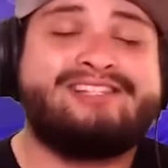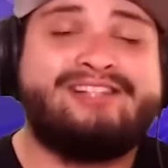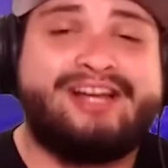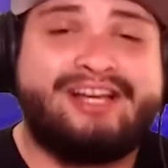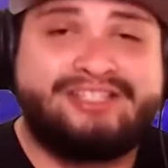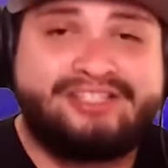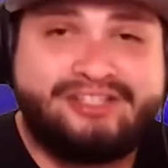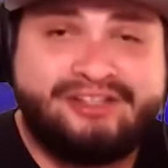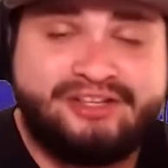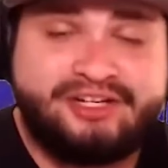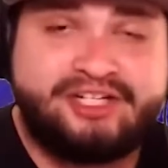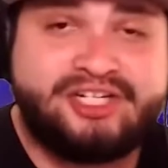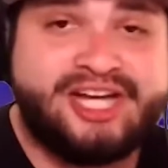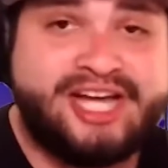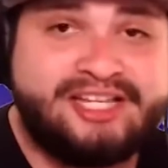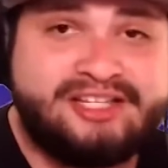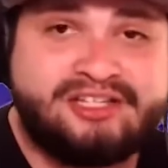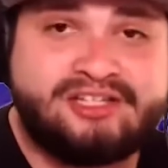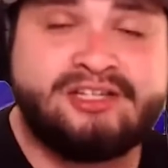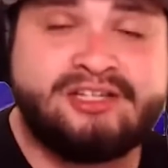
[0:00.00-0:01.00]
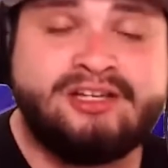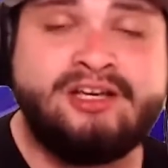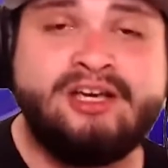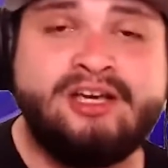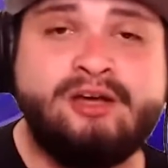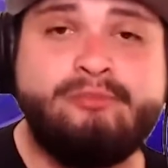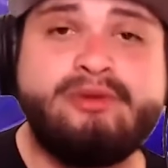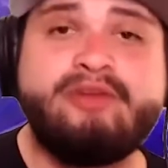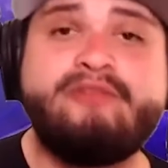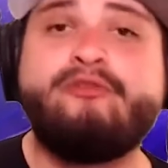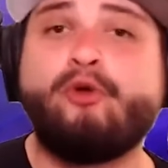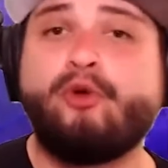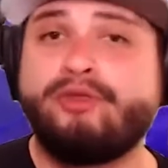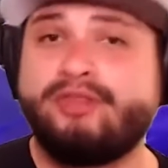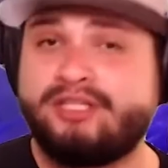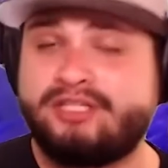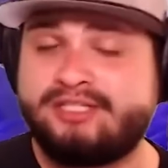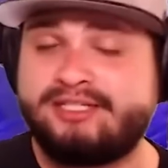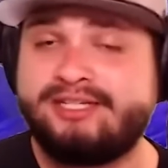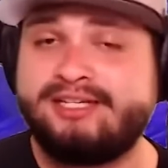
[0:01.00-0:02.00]
lost to the Jets before
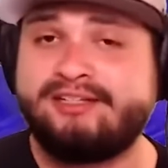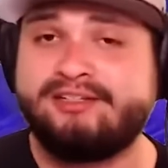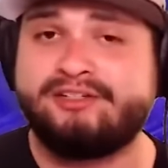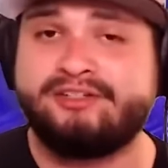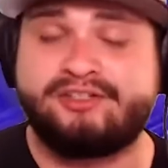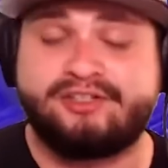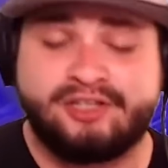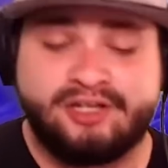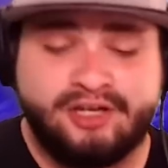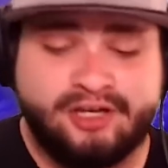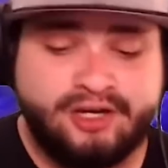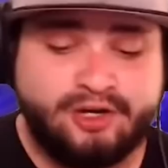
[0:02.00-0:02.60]
the Steelers.